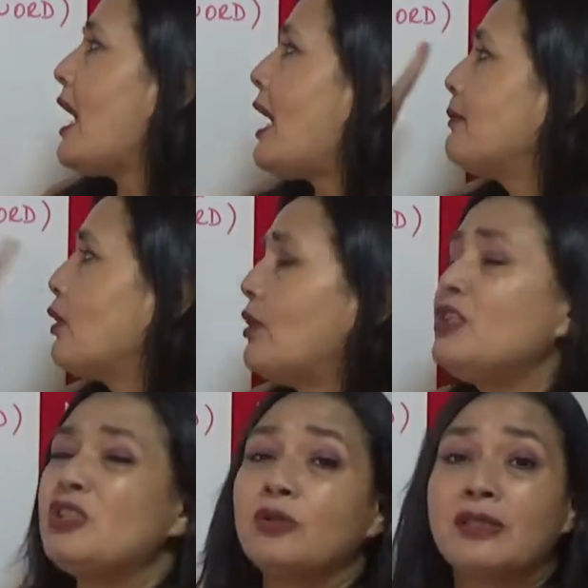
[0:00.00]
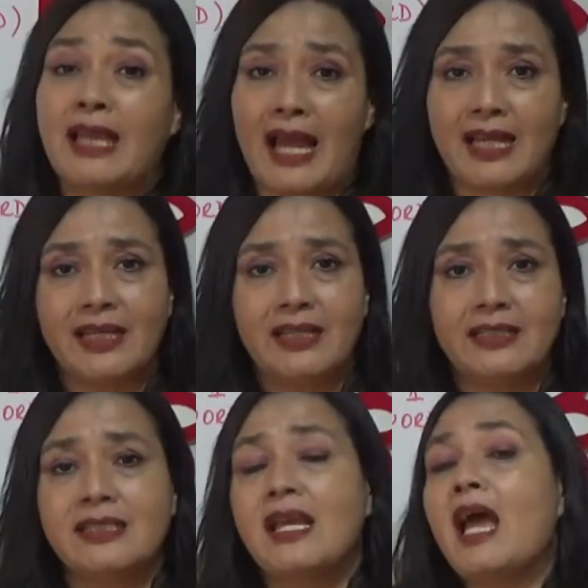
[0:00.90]
I'm going to cut
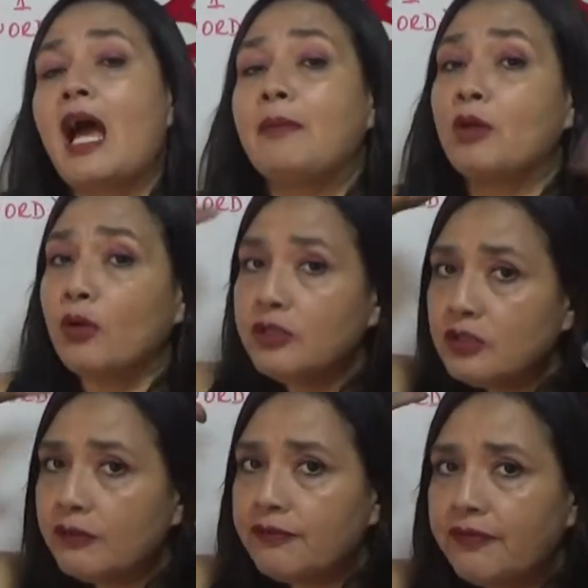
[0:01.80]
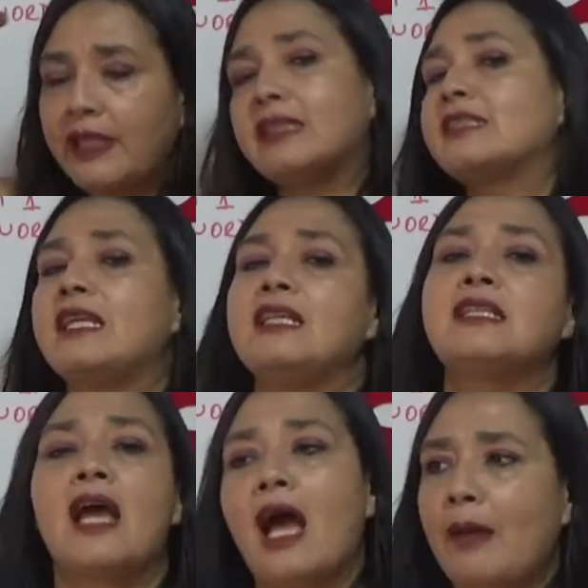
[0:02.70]
it, I'm going to fix
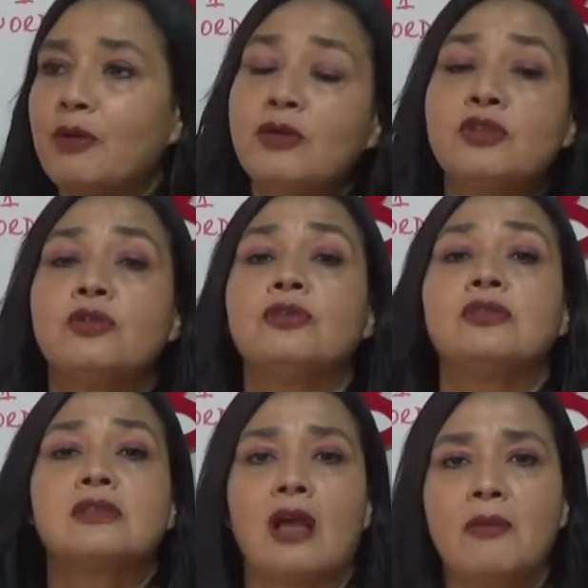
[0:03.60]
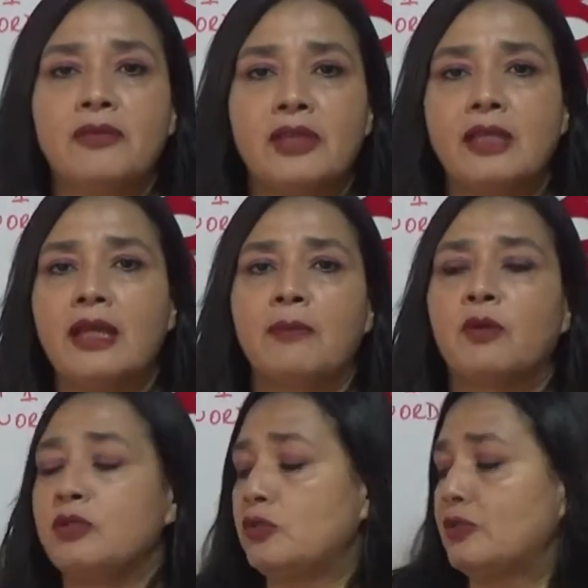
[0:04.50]
it, I'm going to do something, I'm
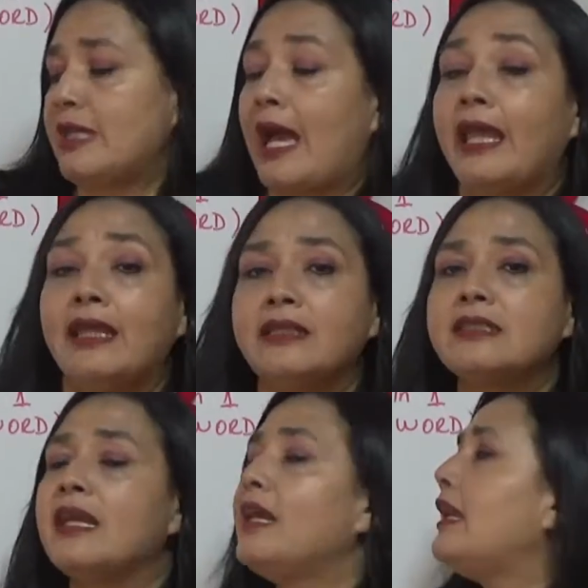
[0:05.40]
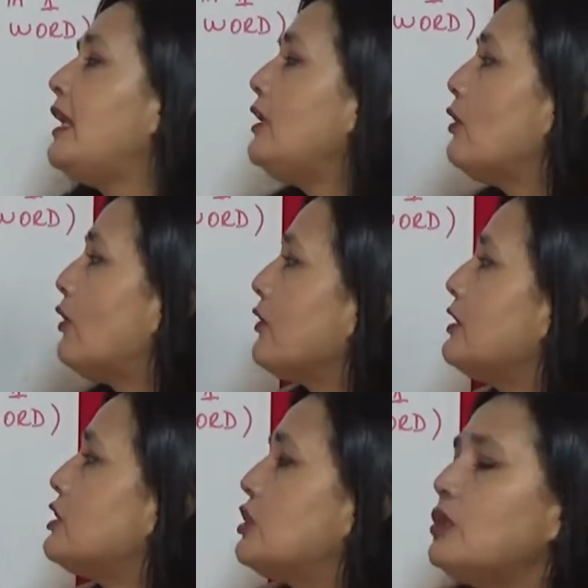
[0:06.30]
going to dye it in order
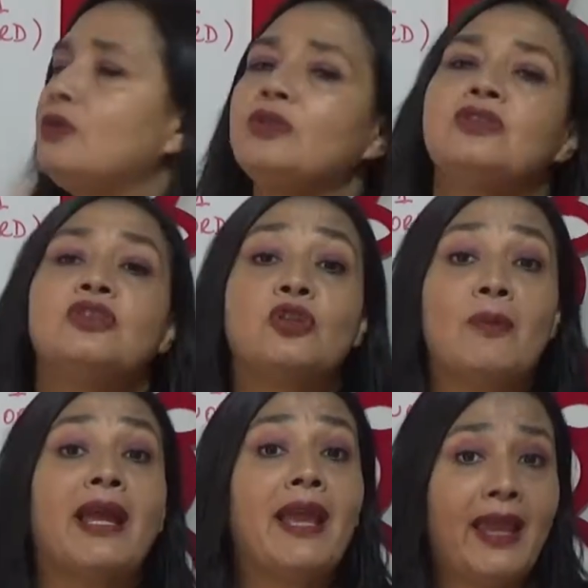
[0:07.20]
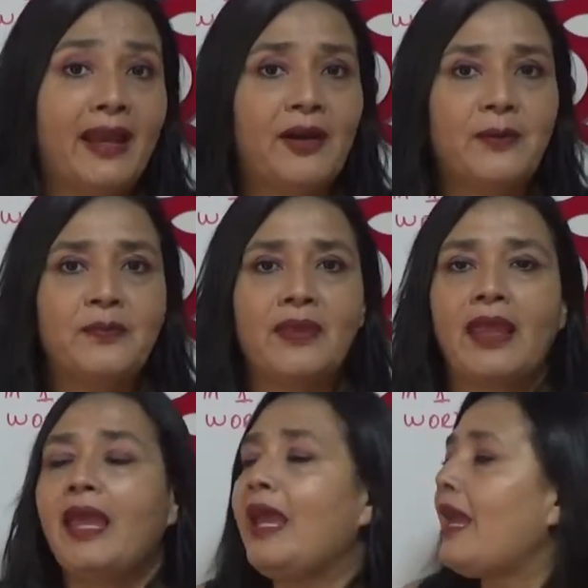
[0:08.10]
to do my hair.
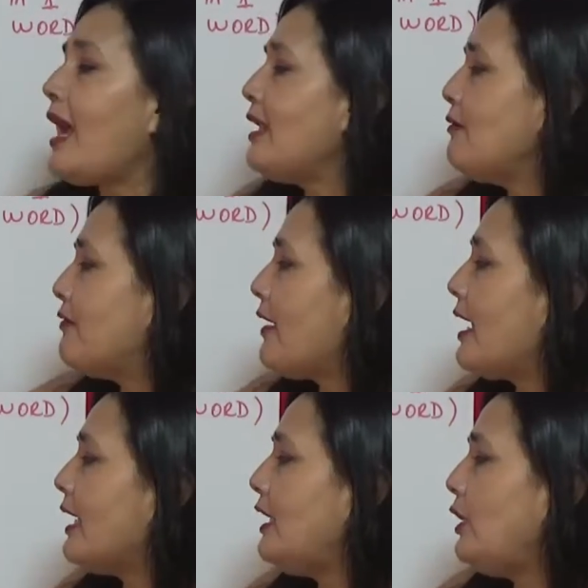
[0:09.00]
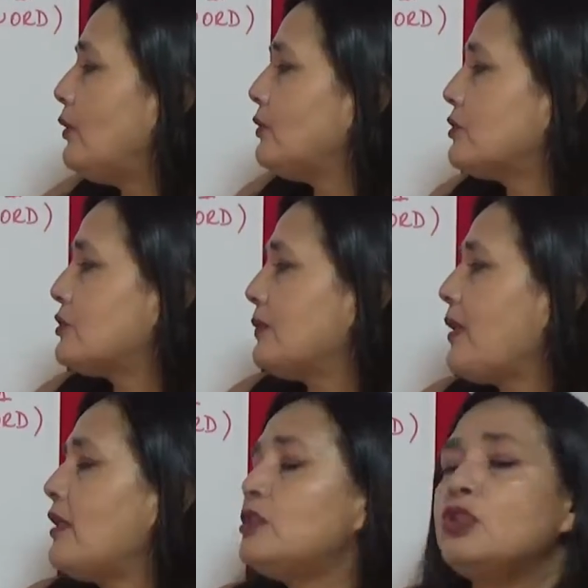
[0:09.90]
And if I use
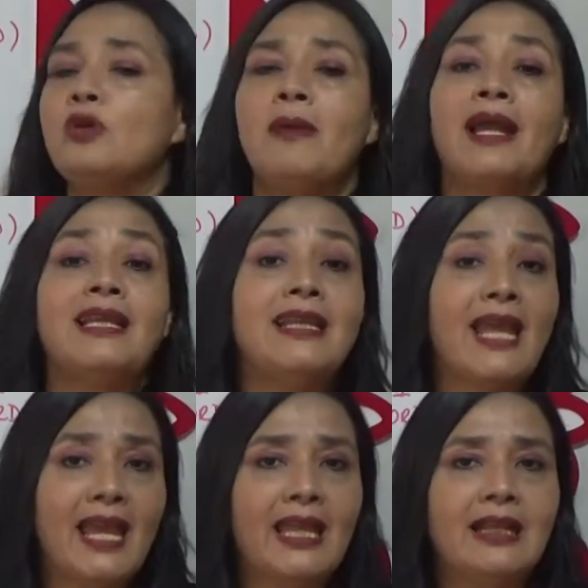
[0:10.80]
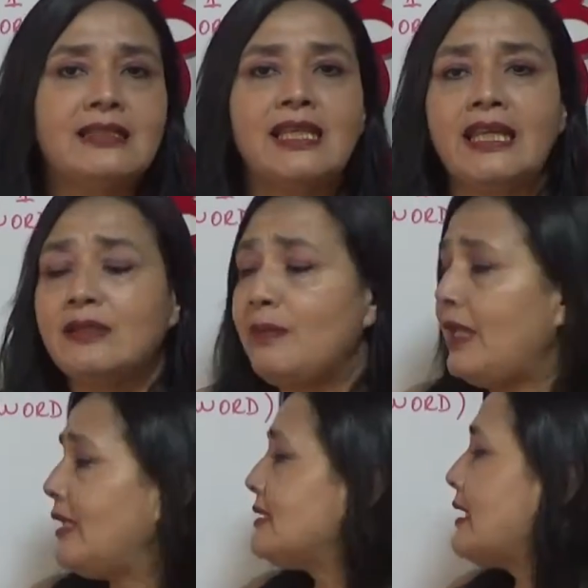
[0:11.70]
do my nails, it
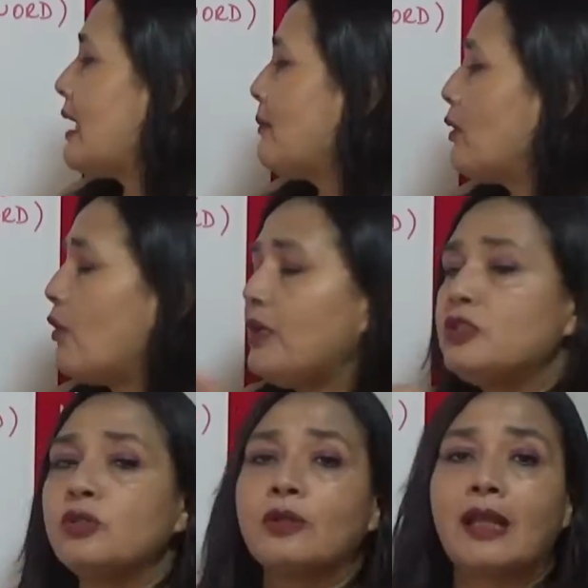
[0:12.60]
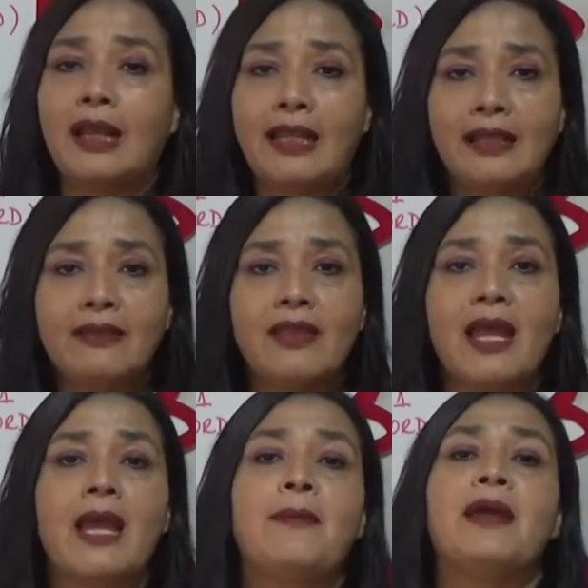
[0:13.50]
means that I'm going to clean
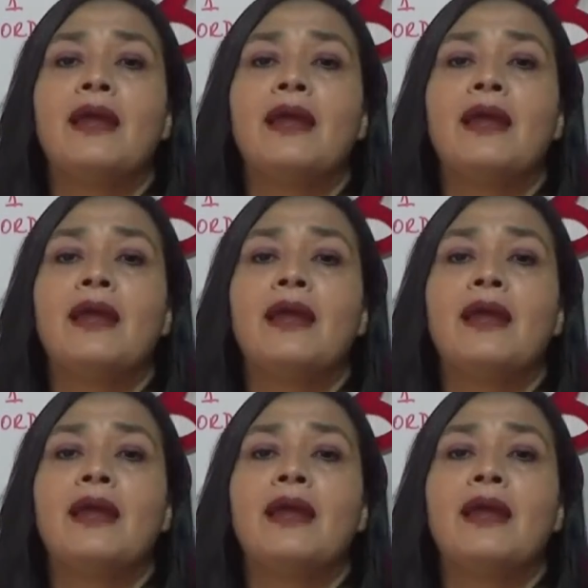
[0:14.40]
them,